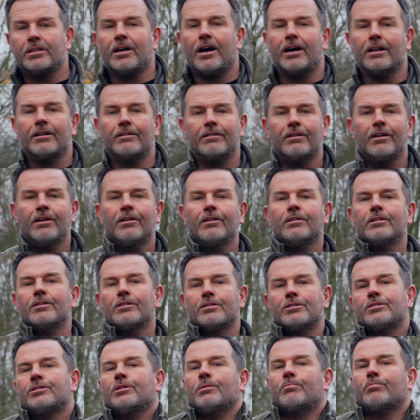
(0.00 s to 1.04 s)
done
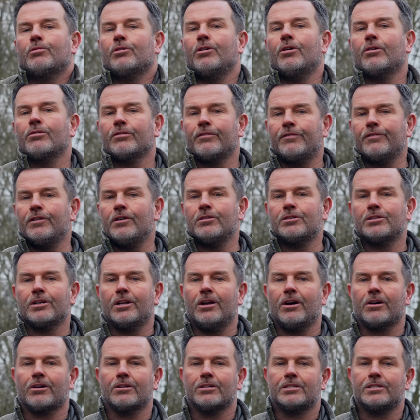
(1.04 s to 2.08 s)
to prolong the future.
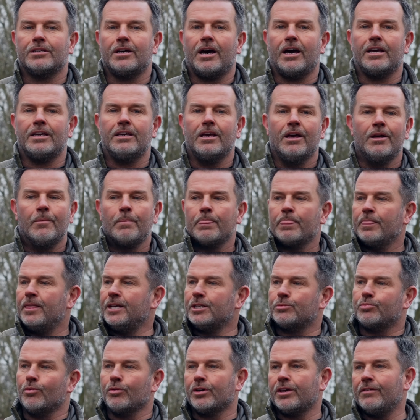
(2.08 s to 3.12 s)
Like I say,
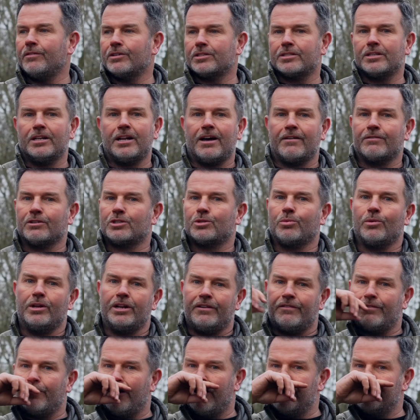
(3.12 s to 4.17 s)
this will give us another
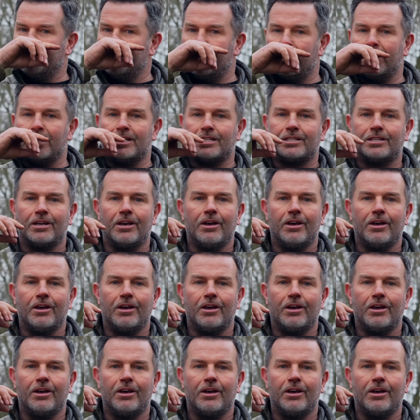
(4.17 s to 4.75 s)
25 years